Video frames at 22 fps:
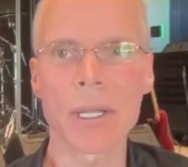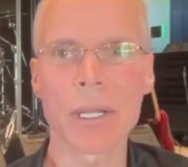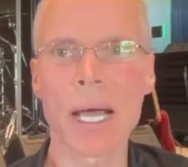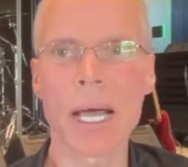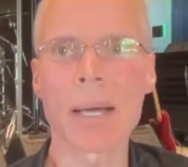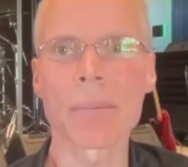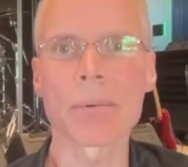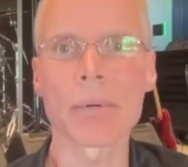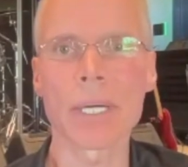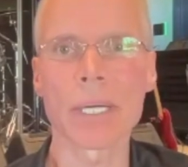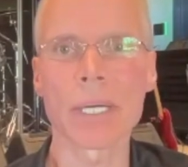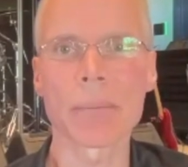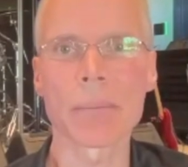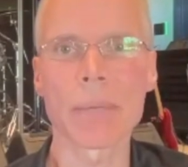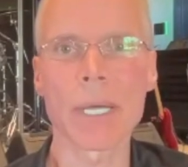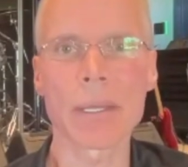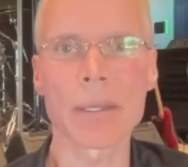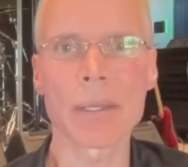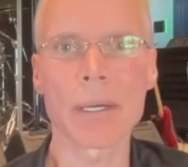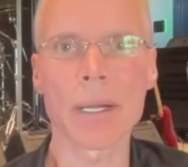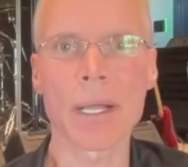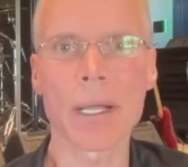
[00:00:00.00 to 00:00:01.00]
operating
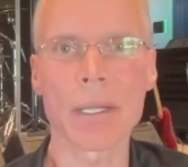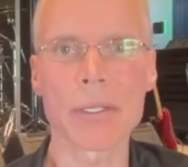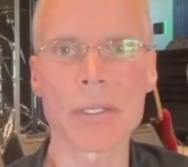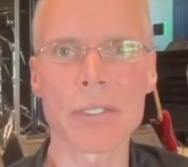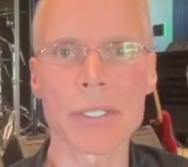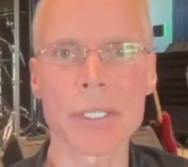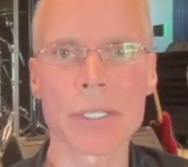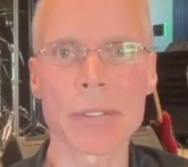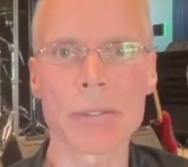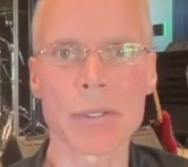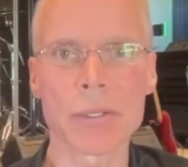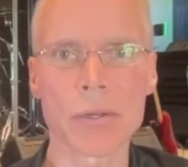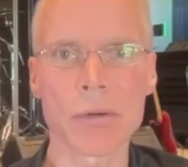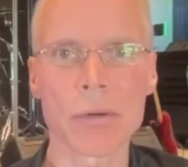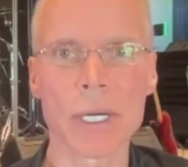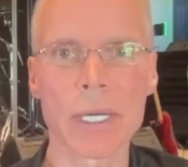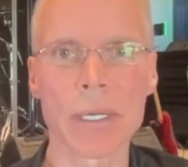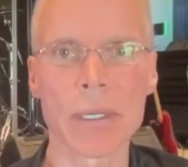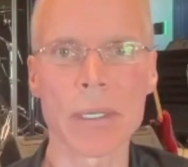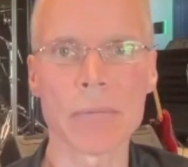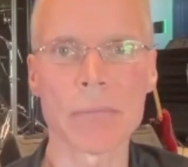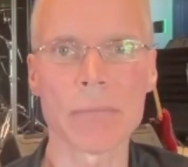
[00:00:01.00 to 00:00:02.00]
methodology to
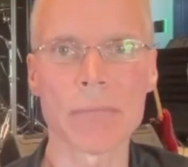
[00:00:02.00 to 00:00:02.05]
create